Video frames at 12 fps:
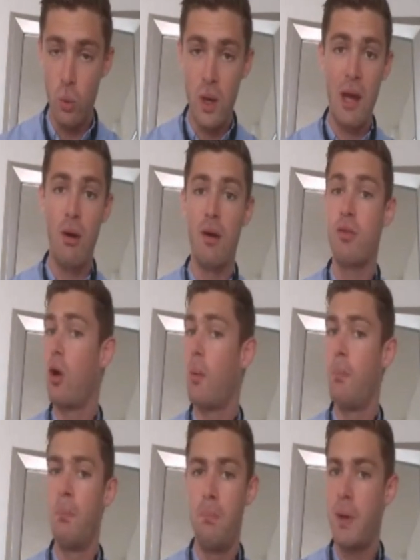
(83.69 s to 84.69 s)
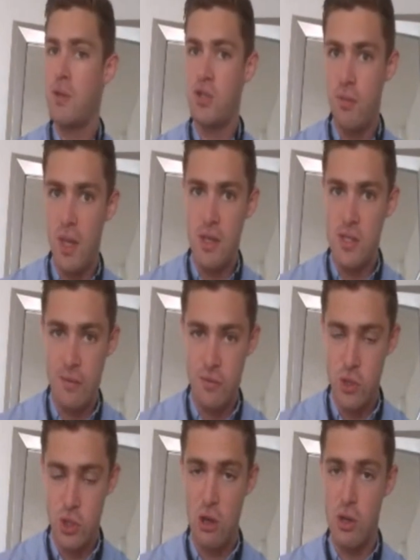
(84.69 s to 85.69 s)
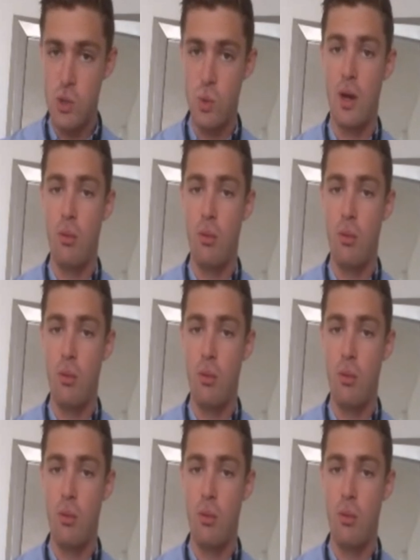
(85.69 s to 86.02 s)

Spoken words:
Now I've got a bunch of other stuff to show you as well.